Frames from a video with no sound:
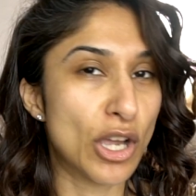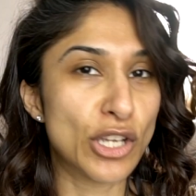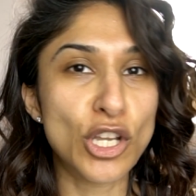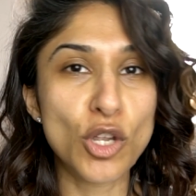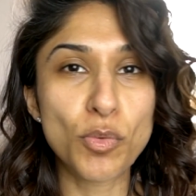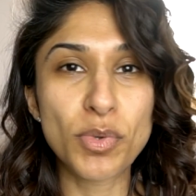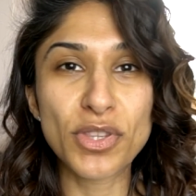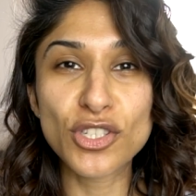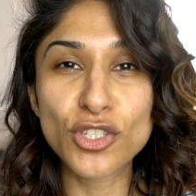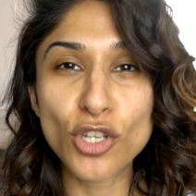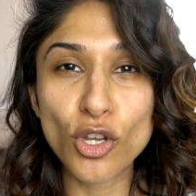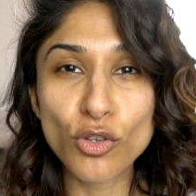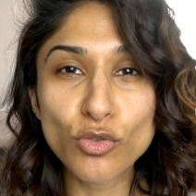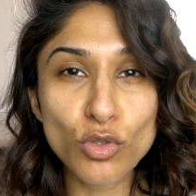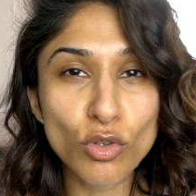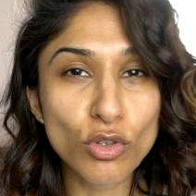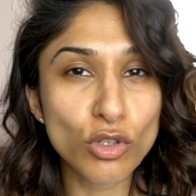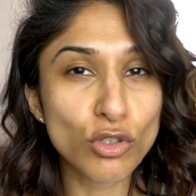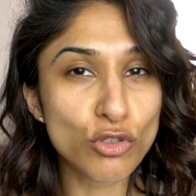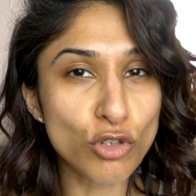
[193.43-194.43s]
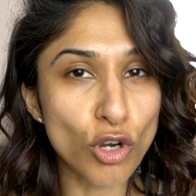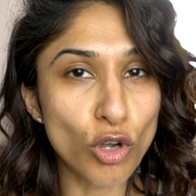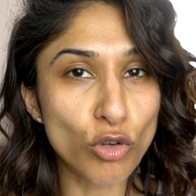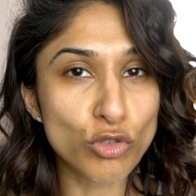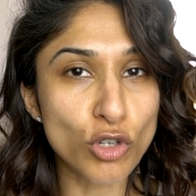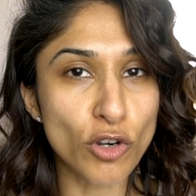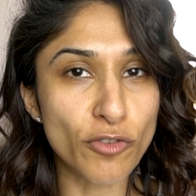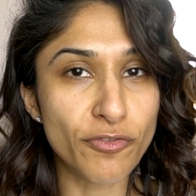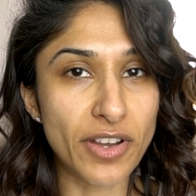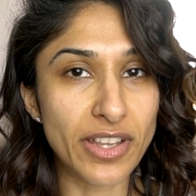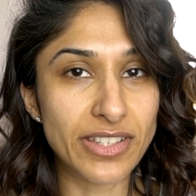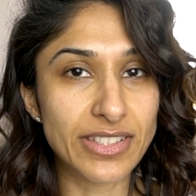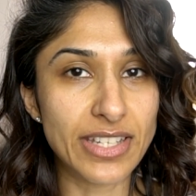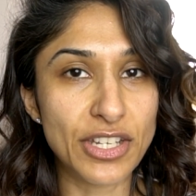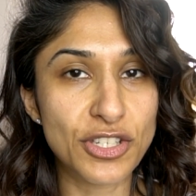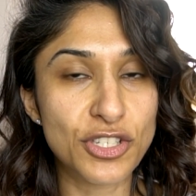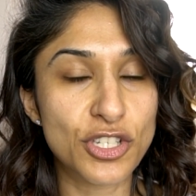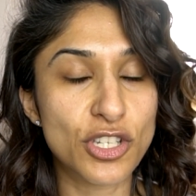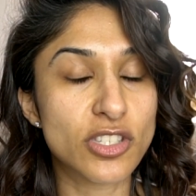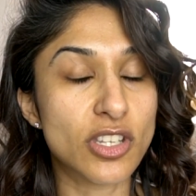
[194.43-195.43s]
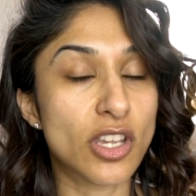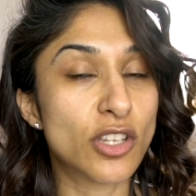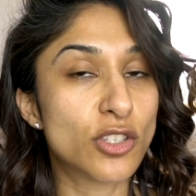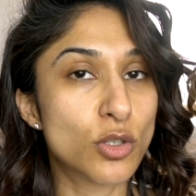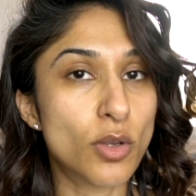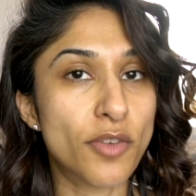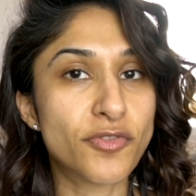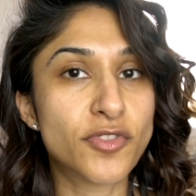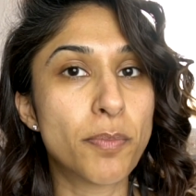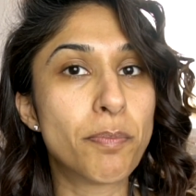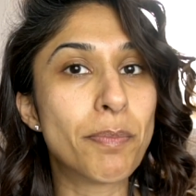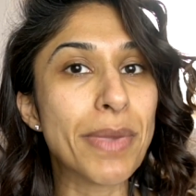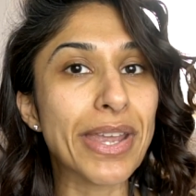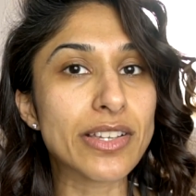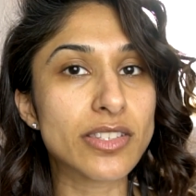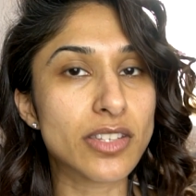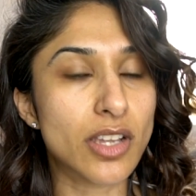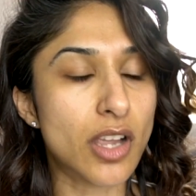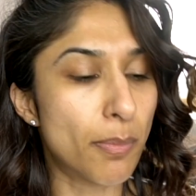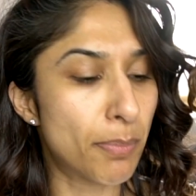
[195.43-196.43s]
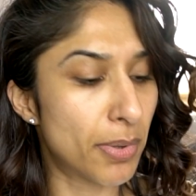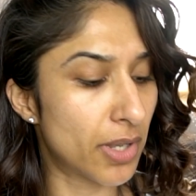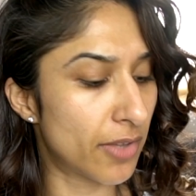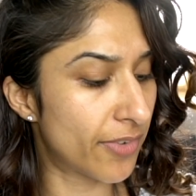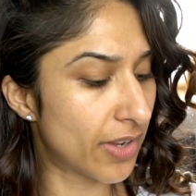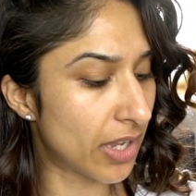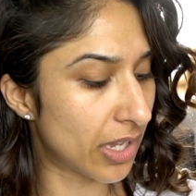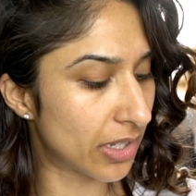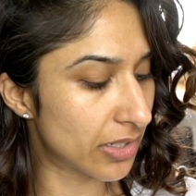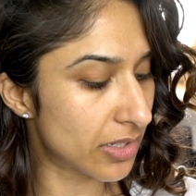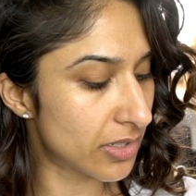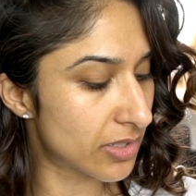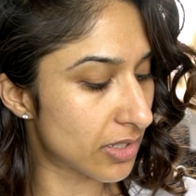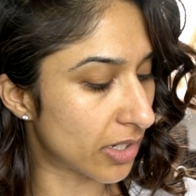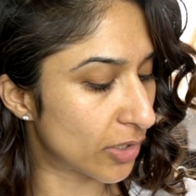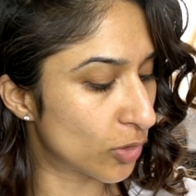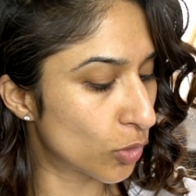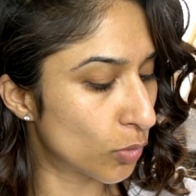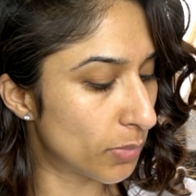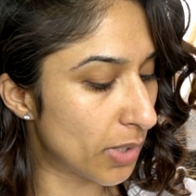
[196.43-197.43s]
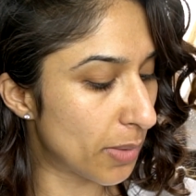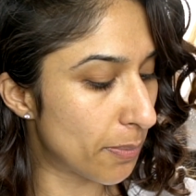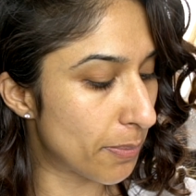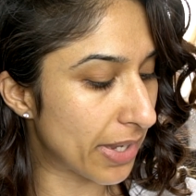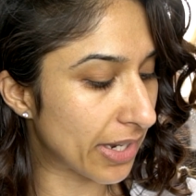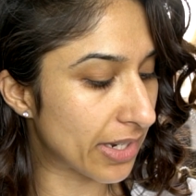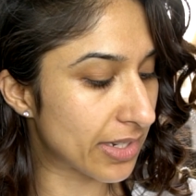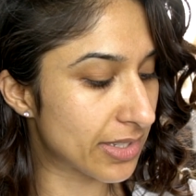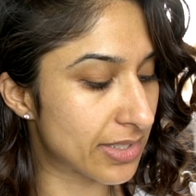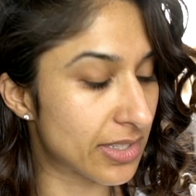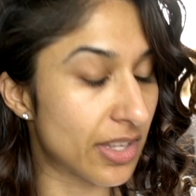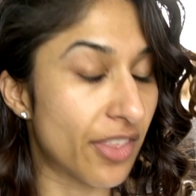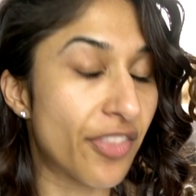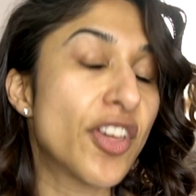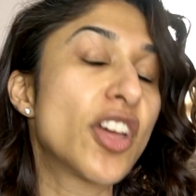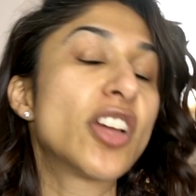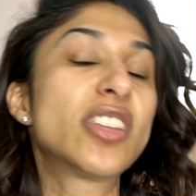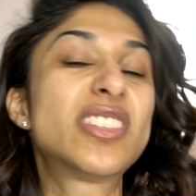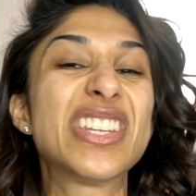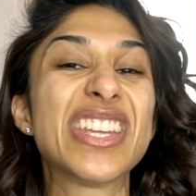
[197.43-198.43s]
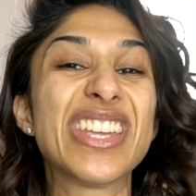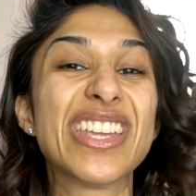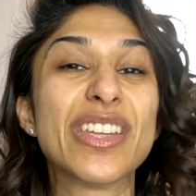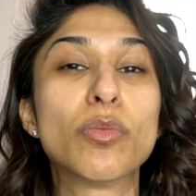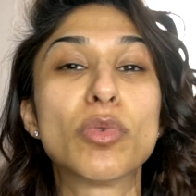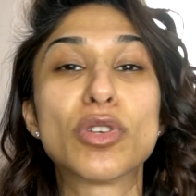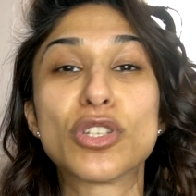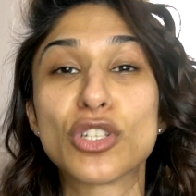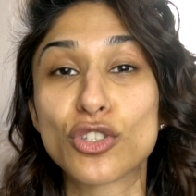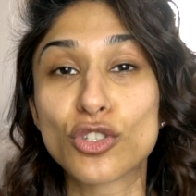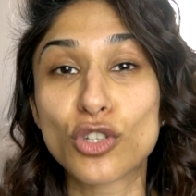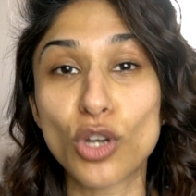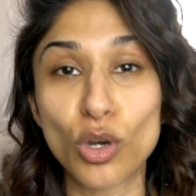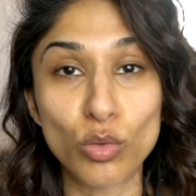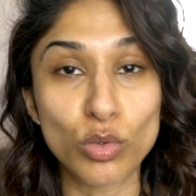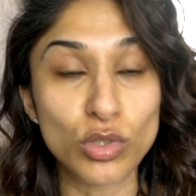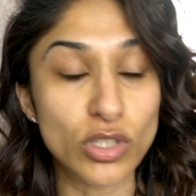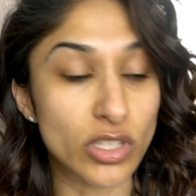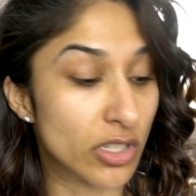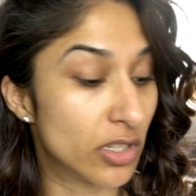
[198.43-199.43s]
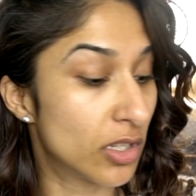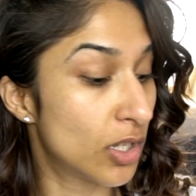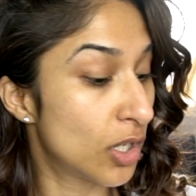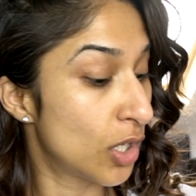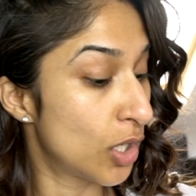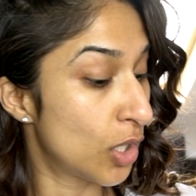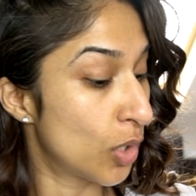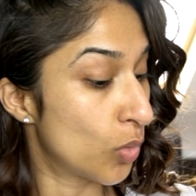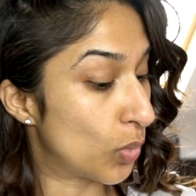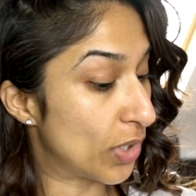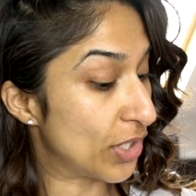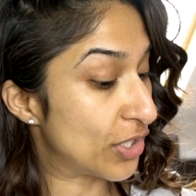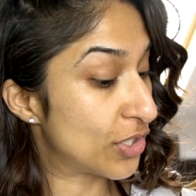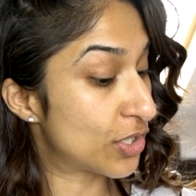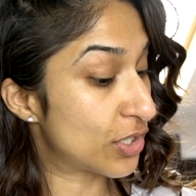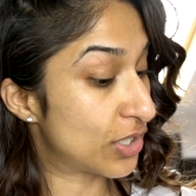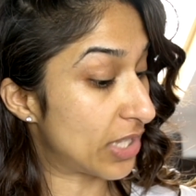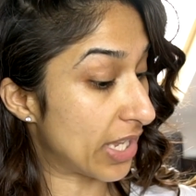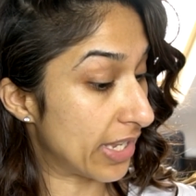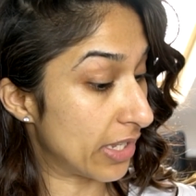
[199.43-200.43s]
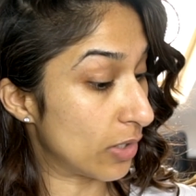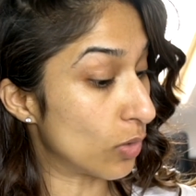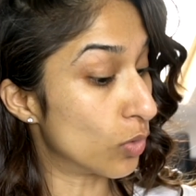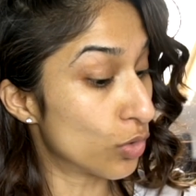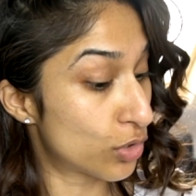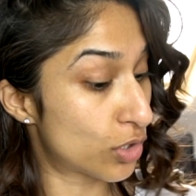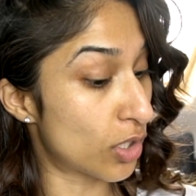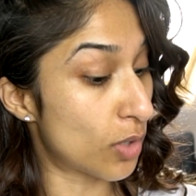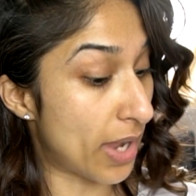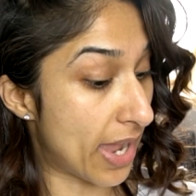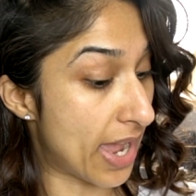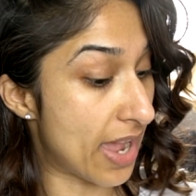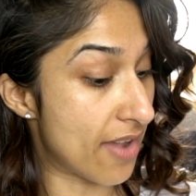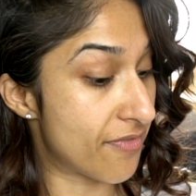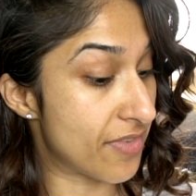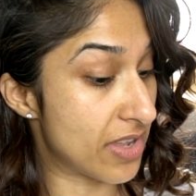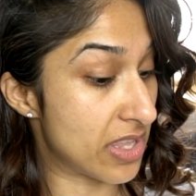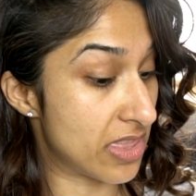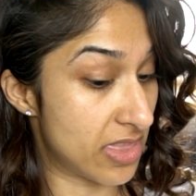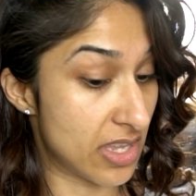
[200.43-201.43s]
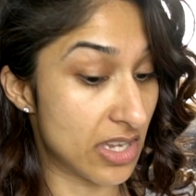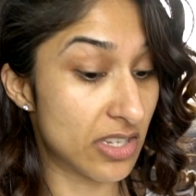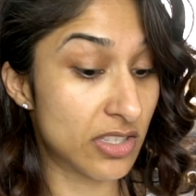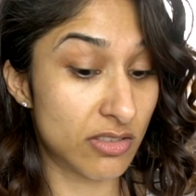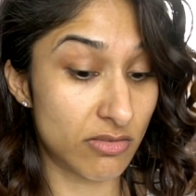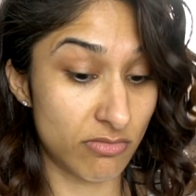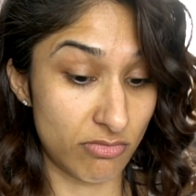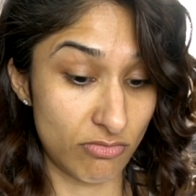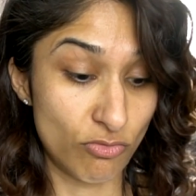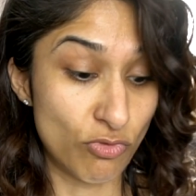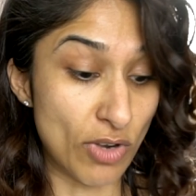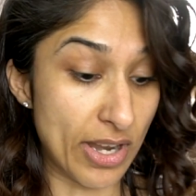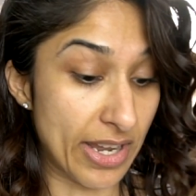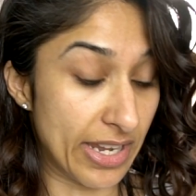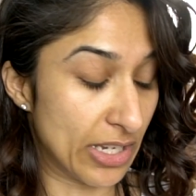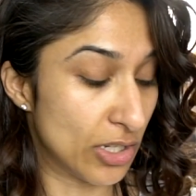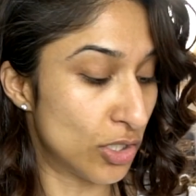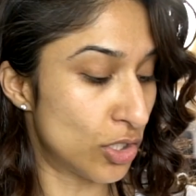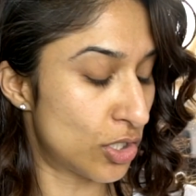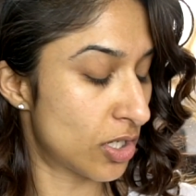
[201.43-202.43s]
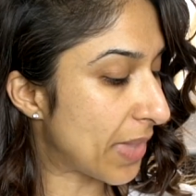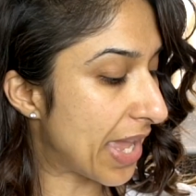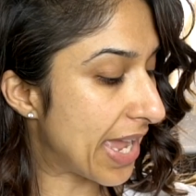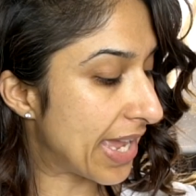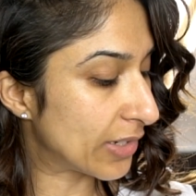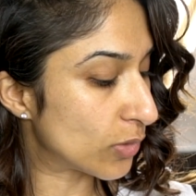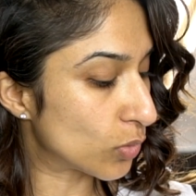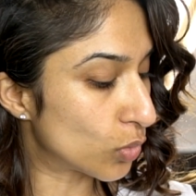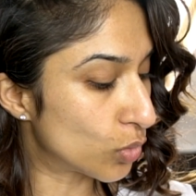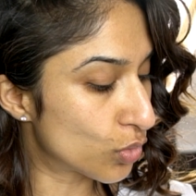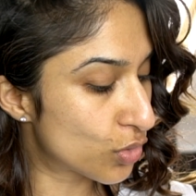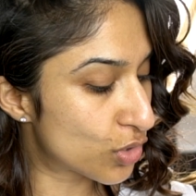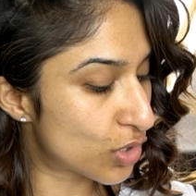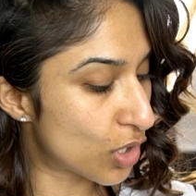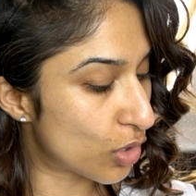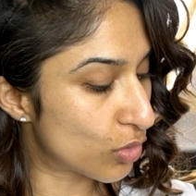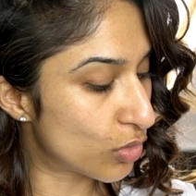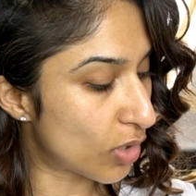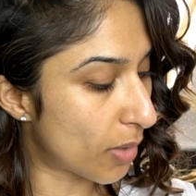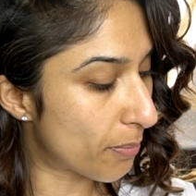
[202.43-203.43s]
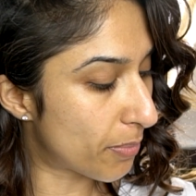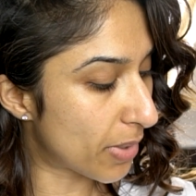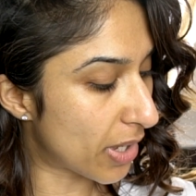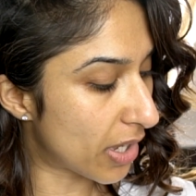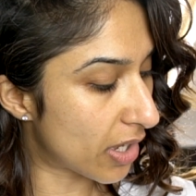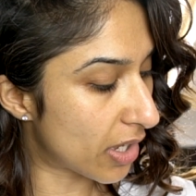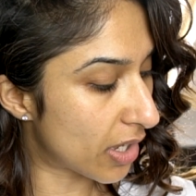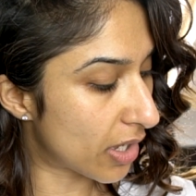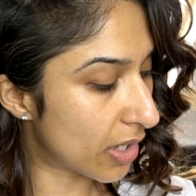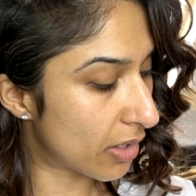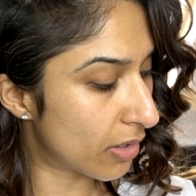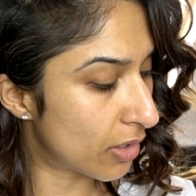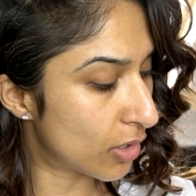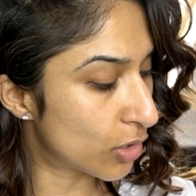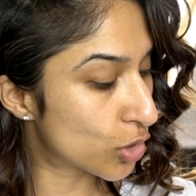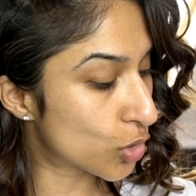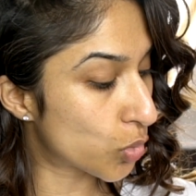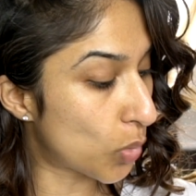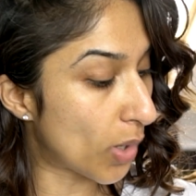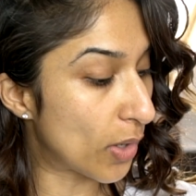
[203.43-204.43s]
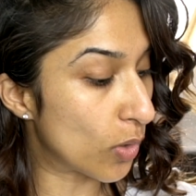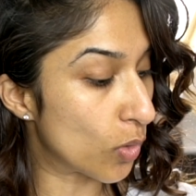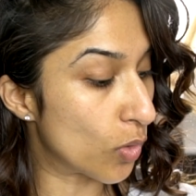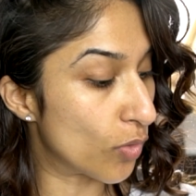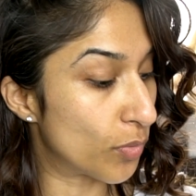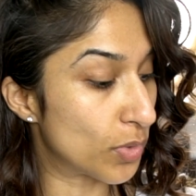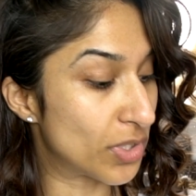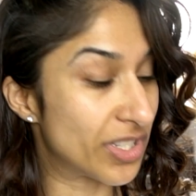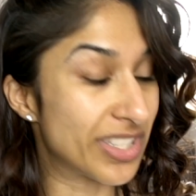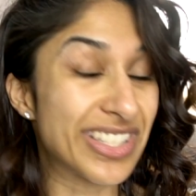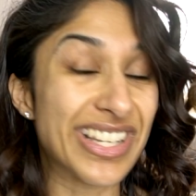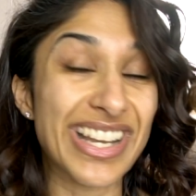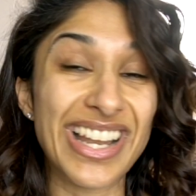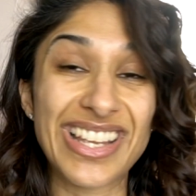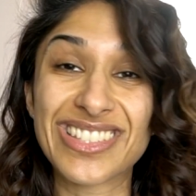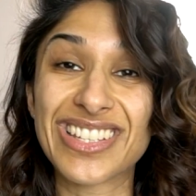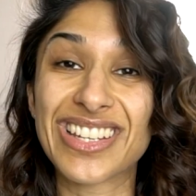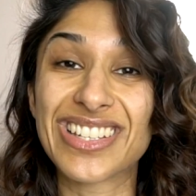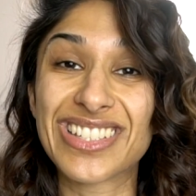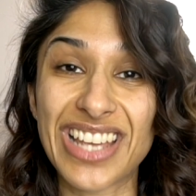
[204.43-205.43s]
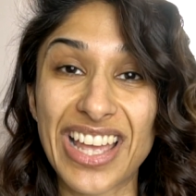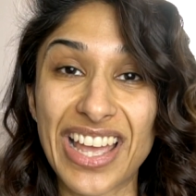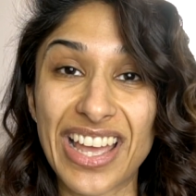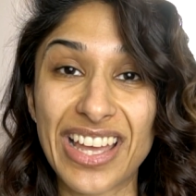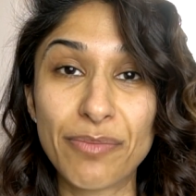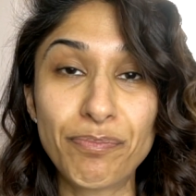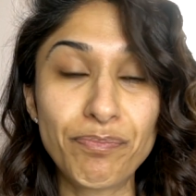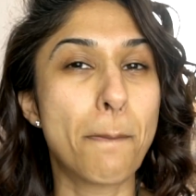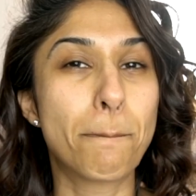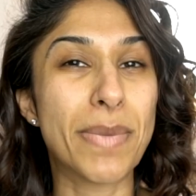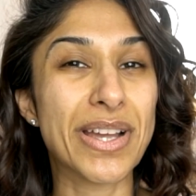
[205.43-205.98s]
I know with the Total Control Drop foundations, I do have to mix a couple of colours. I normally mix 13, which is golden, which they also have in this range, and also number 12, which is classic tan.